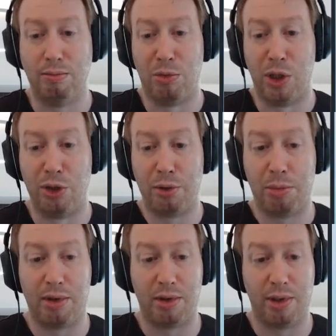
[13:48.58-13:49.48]

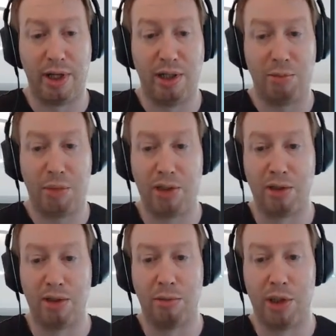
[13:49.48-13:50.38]
multiple
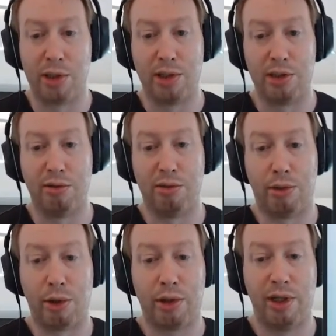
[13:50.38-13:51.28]
independent buckets of
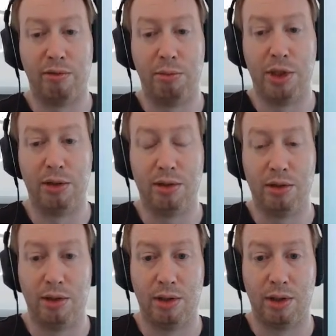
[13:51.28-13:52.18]
work have been
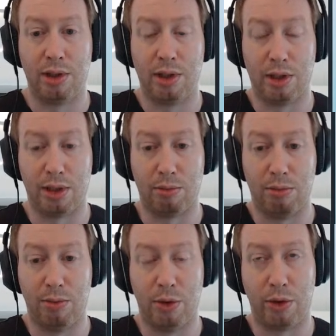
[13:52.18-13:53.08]

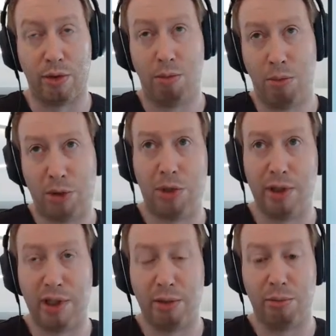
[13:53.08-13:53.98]
or
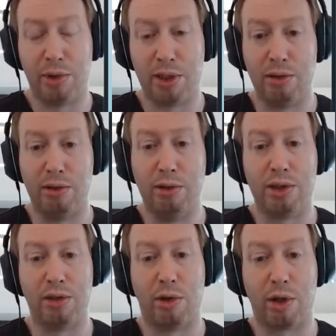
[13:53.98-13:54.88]
multiple independent
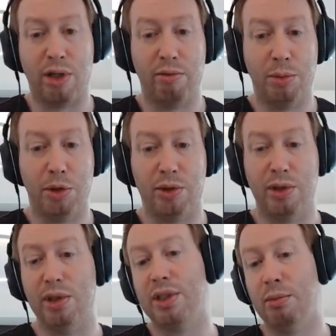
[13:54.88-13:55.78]
units of work have been put
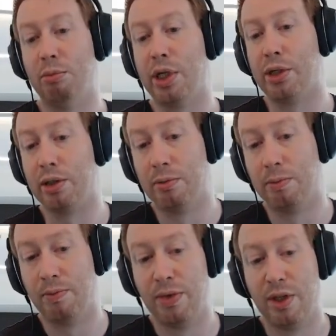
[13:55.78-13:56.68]
in the same bucket.
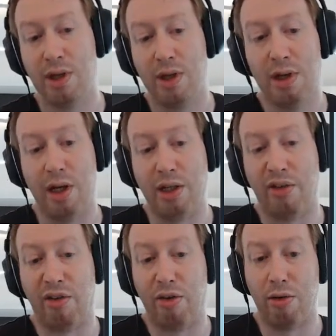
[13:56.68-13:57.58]
And
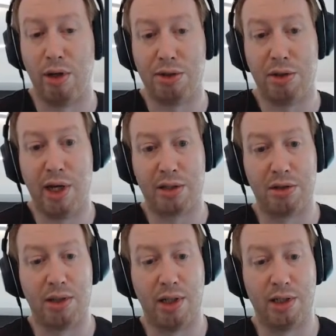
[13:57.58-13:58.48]
this is another
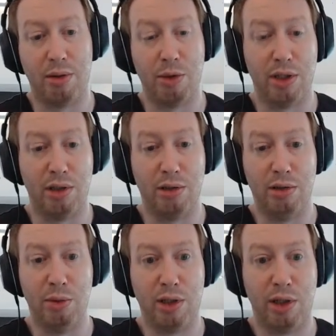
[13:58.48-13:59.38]
exercise that we can
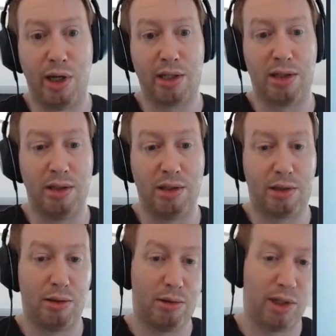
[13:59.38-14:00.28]
do. We can actually
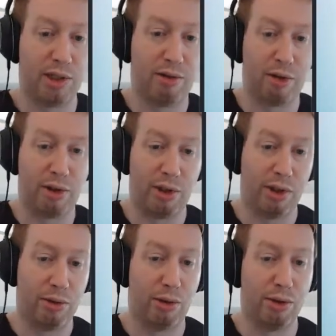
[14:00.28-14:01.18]
scrutinize every
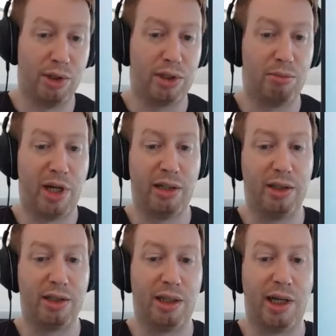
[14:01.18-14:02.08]
core unit's
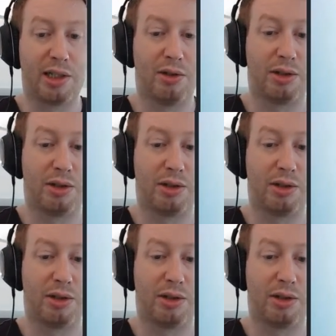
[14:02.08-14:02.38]
mandate and ask